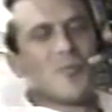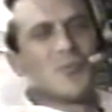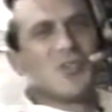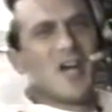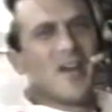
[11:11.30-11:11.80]

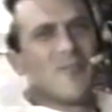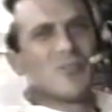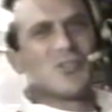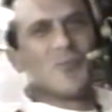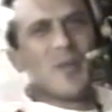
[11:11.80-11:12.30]
Well, John,
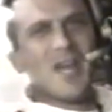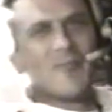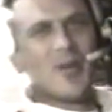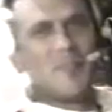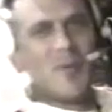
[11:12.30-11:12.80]
obviously we
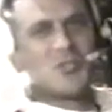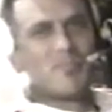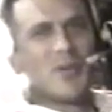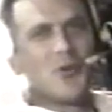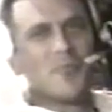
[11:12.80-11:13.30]
have a much
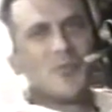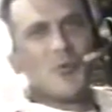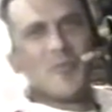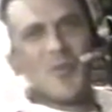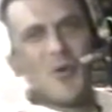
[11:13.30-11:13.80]
bigger
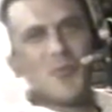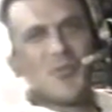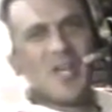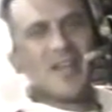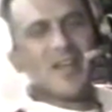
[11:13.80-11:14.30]
view of the whole
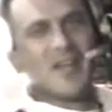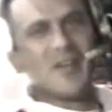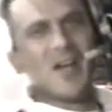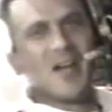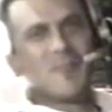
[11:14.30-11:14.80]
thing,
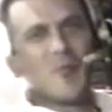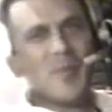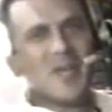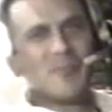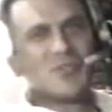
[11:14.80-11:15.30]
and for
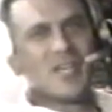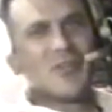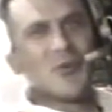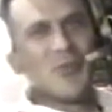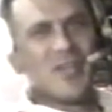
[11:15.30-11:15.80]
me in
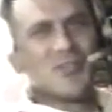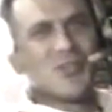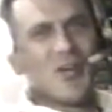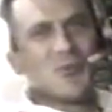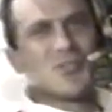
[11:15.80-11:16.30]
particular, the
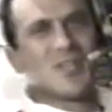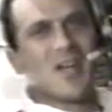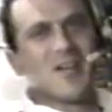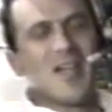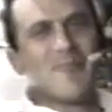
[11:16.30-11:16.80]
East Coast,
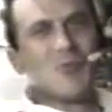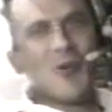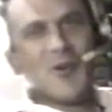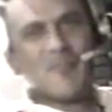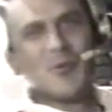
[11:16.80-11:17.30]
having
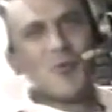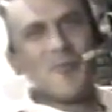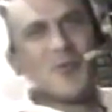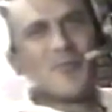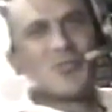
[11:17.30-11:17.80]
grown up in
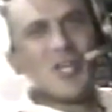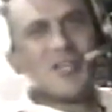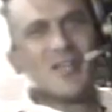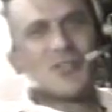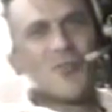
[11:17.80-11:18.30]
Norfolk,
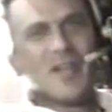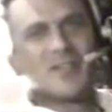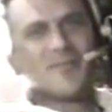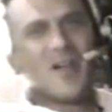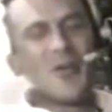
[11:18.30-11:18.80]
Virginia, it's great
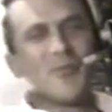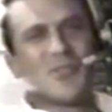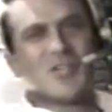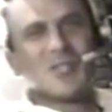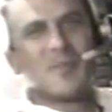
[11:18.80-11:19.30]
to fly over
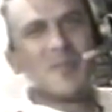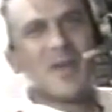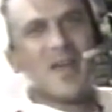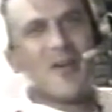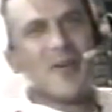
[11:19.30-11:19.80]
the Chesapeake
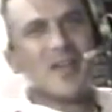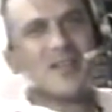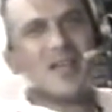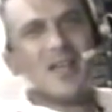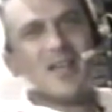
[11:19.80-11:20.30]
Bay
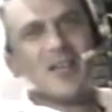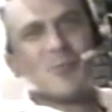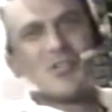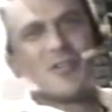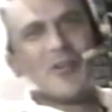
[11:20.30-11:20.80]
area. It
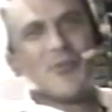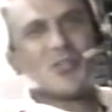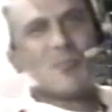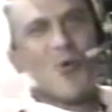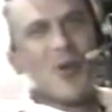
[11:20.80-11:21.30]
was clear
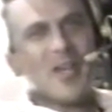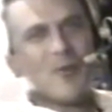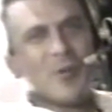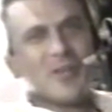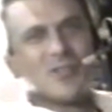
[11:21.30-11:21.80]
this morning,
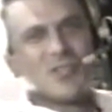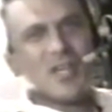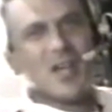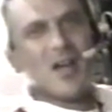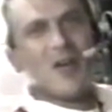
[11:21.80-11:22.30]
and we could
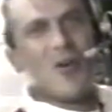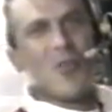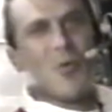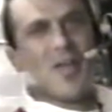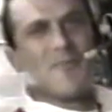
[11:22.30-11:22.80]
see all
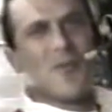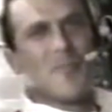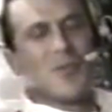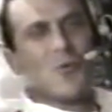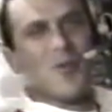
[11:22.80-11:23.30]
the way
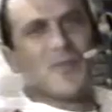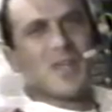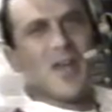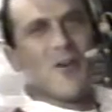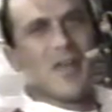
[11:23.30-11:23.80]
from the
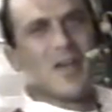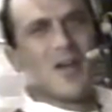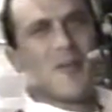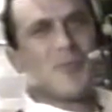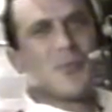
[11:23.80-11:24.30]
Norfolk area
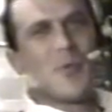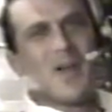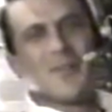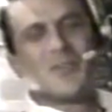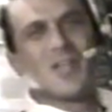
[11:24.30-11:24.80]
up through
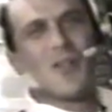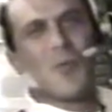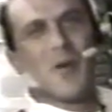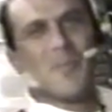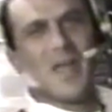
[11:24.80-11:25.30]
about the
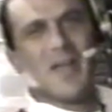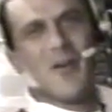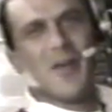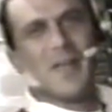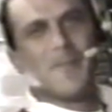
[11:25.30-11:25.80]
Delaware Bay
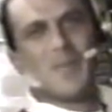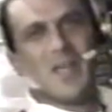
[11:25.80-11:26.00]
area.